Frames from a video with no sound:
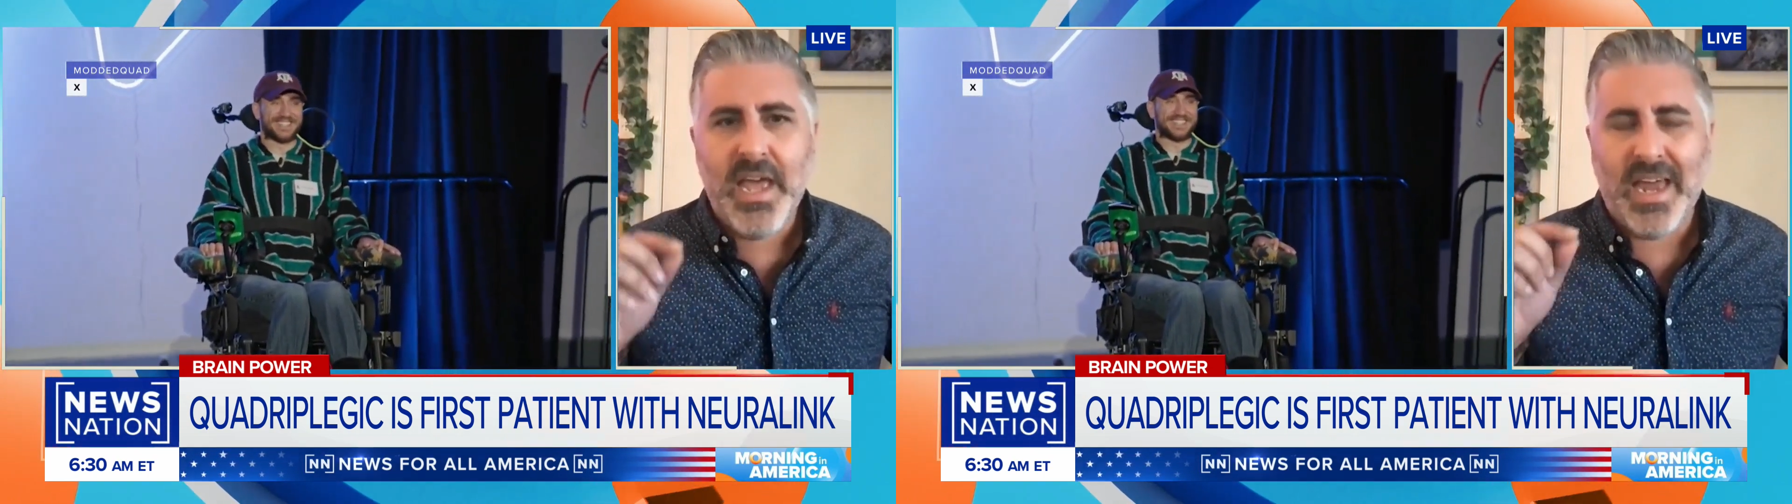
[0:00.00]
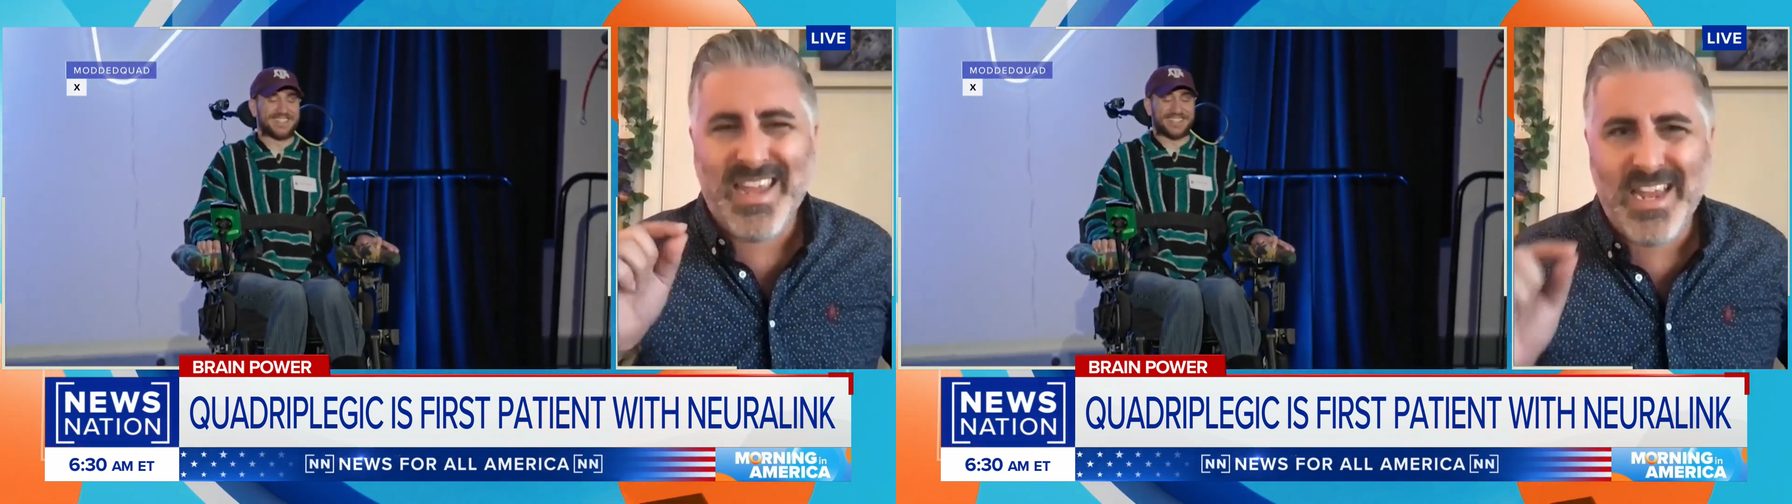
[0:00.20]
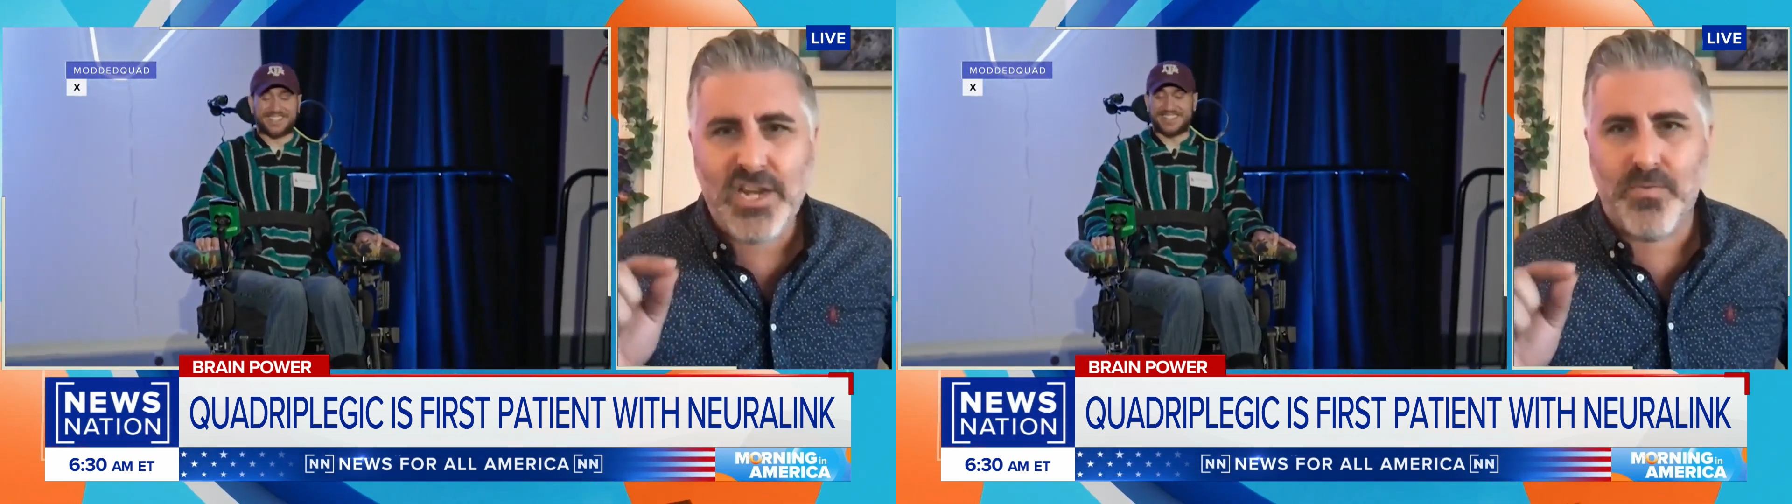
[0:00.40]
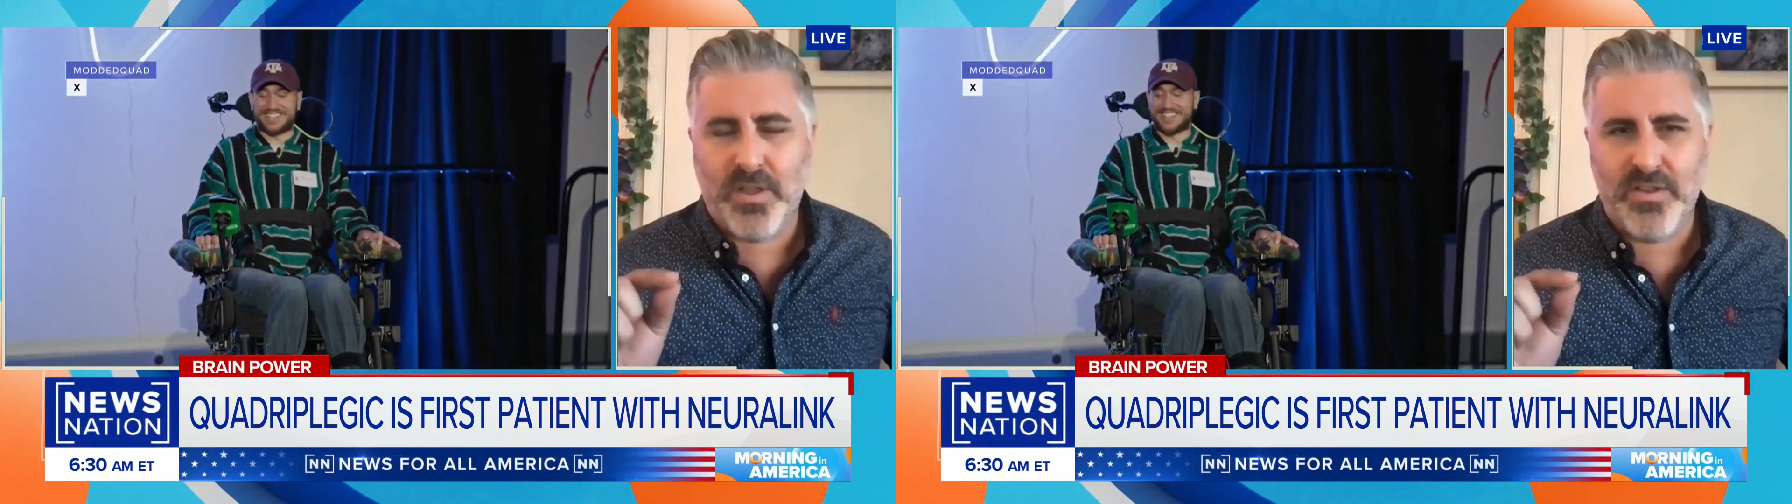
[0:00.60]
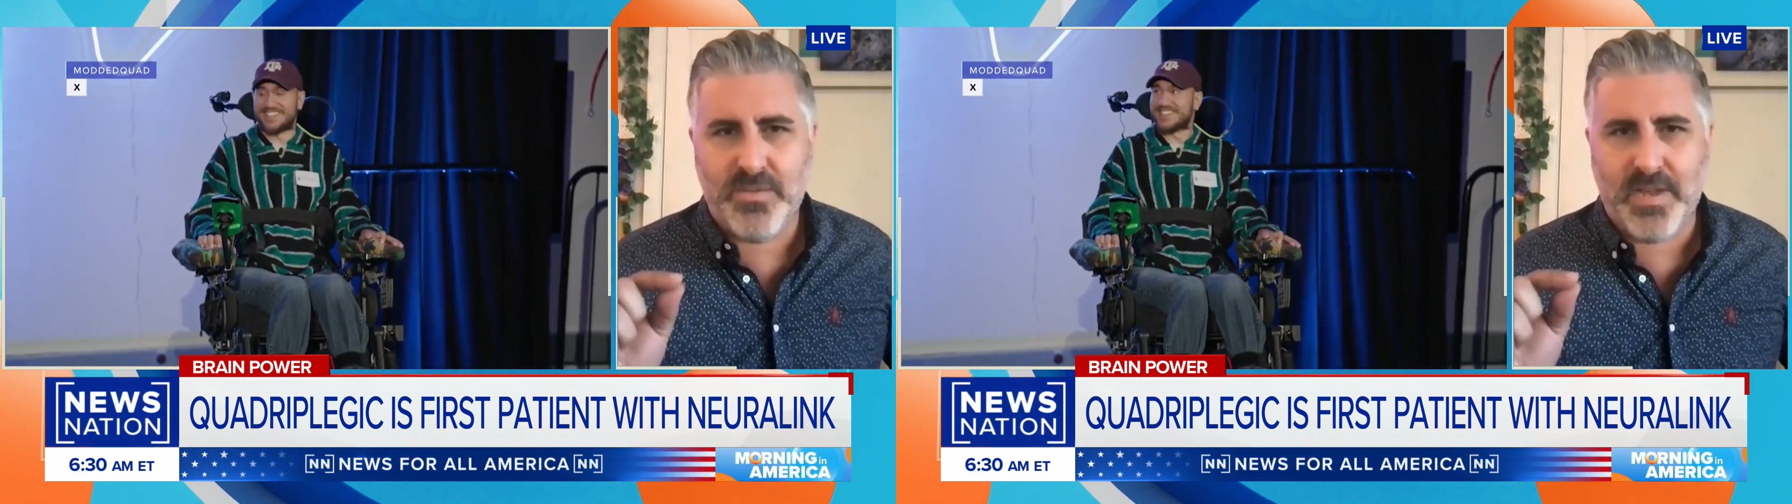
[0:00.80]
and each one of
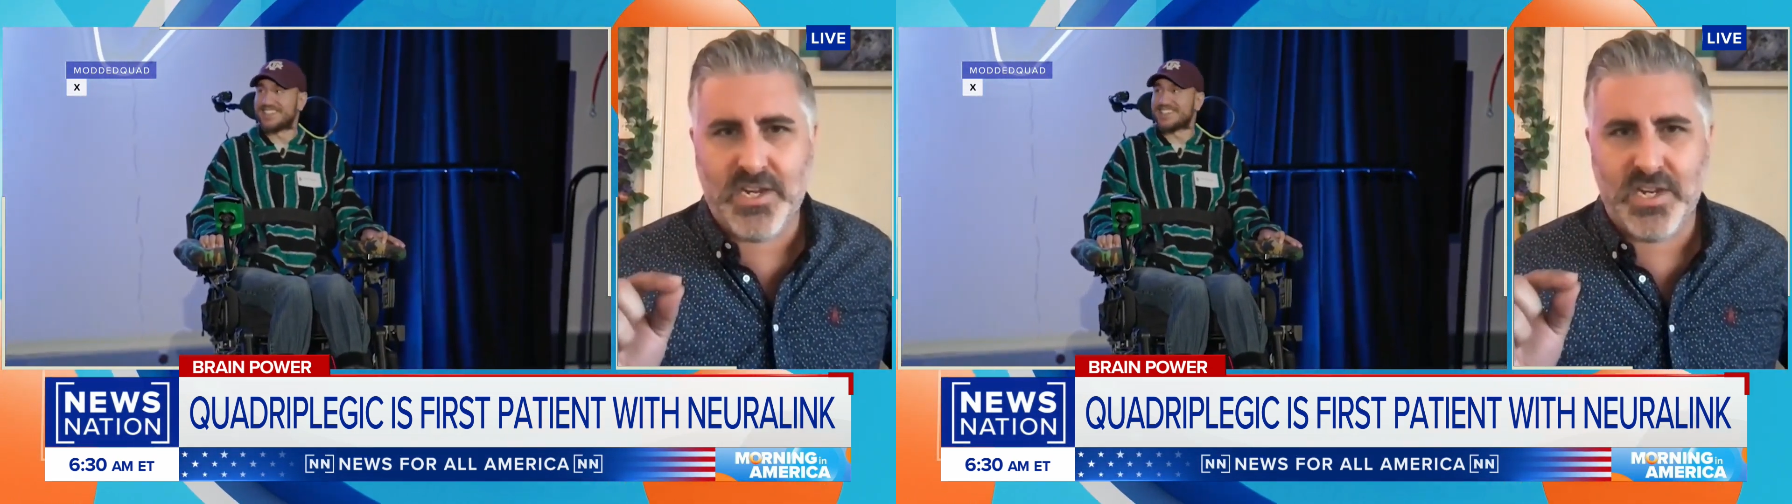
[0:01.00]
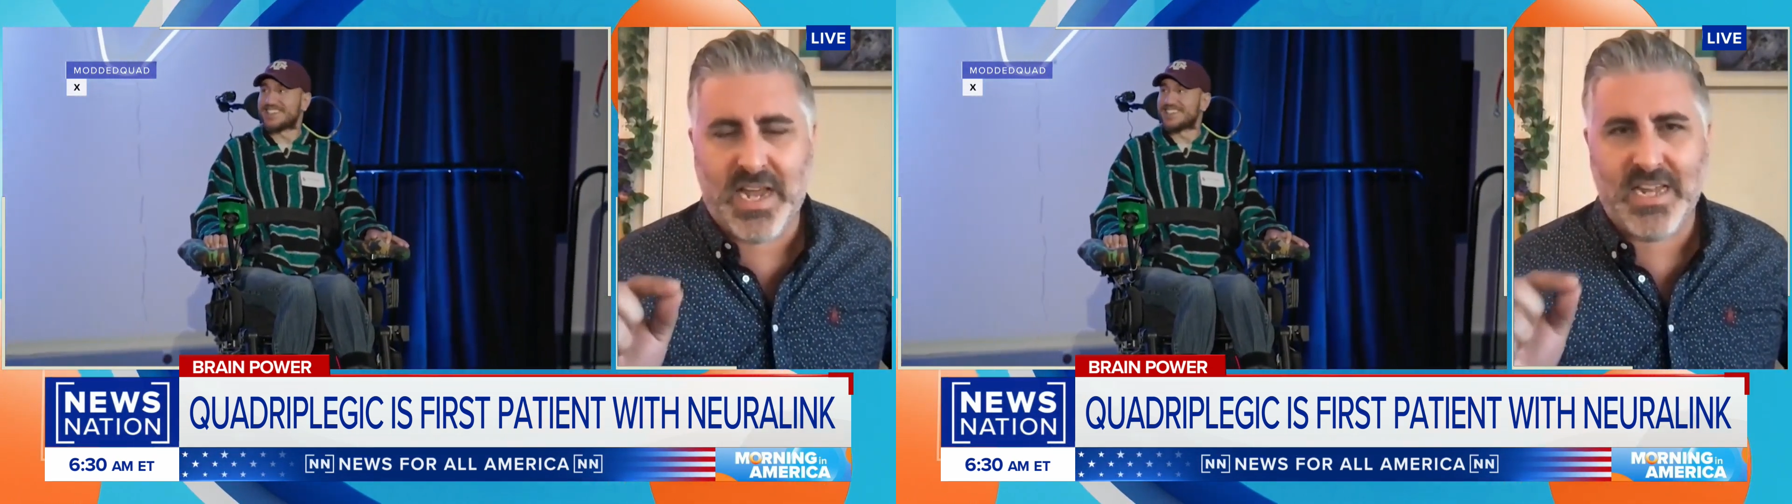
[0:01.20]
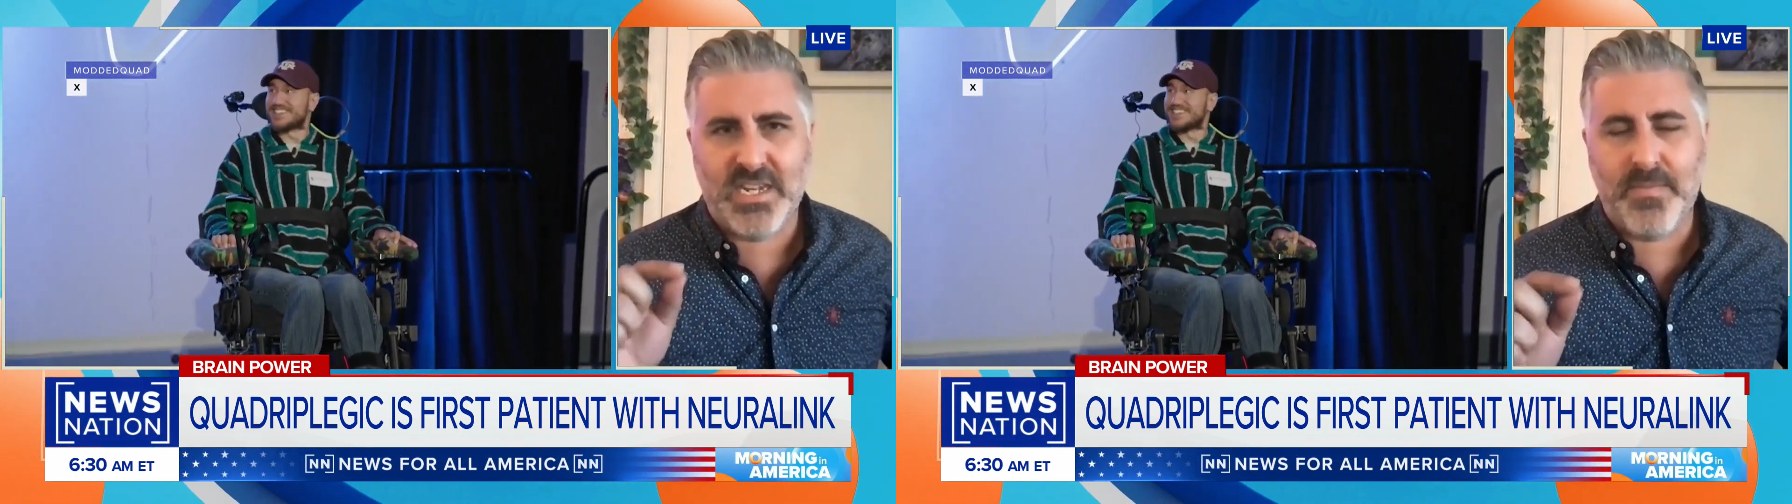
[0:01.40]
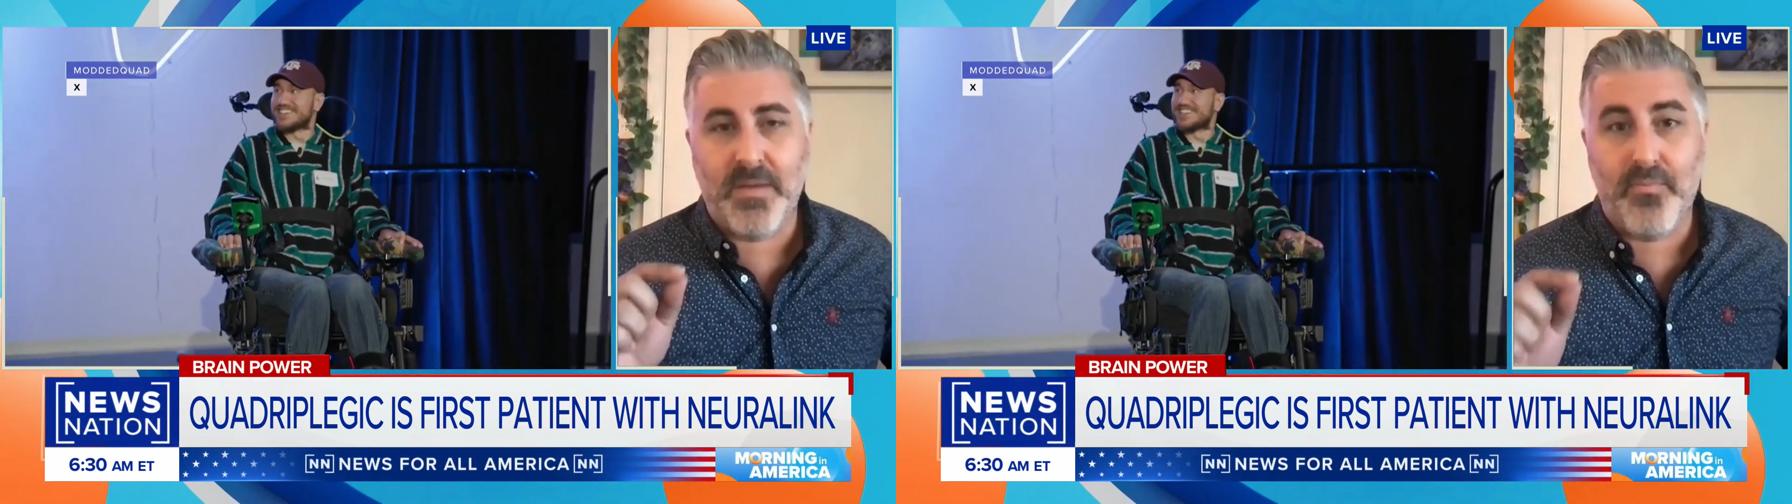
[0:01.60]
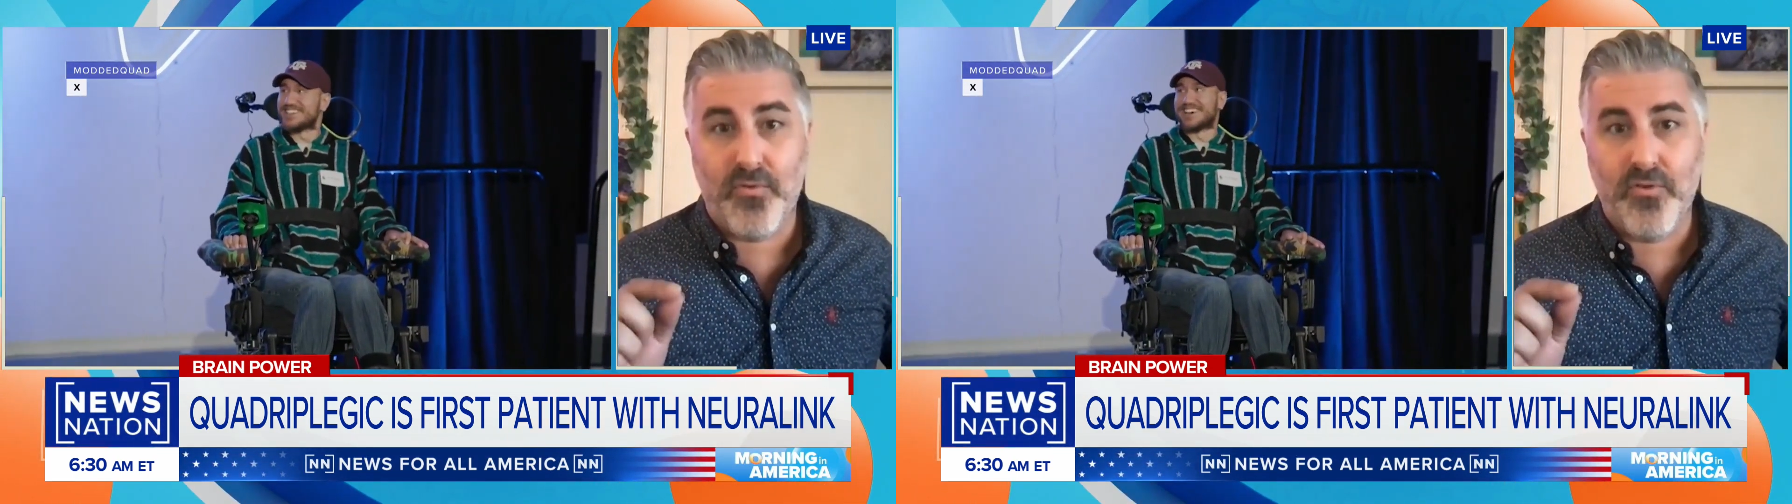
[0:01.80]
those patients has to be
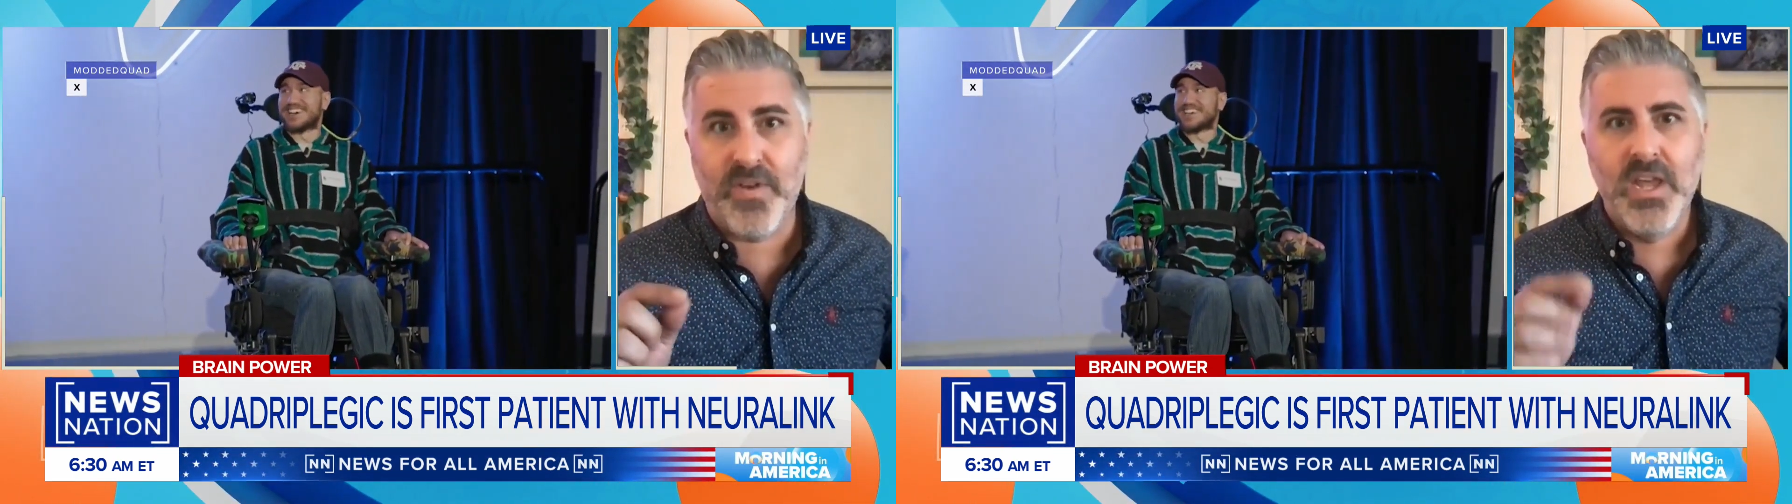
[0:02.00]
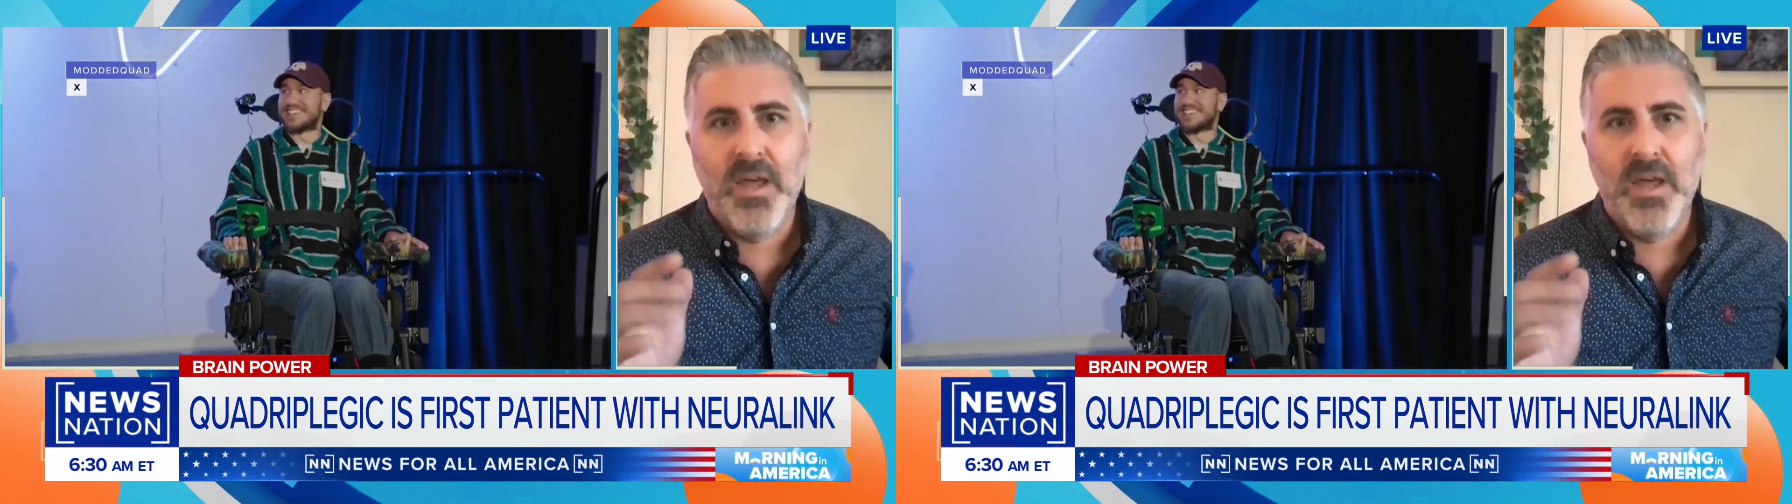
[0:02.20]
approved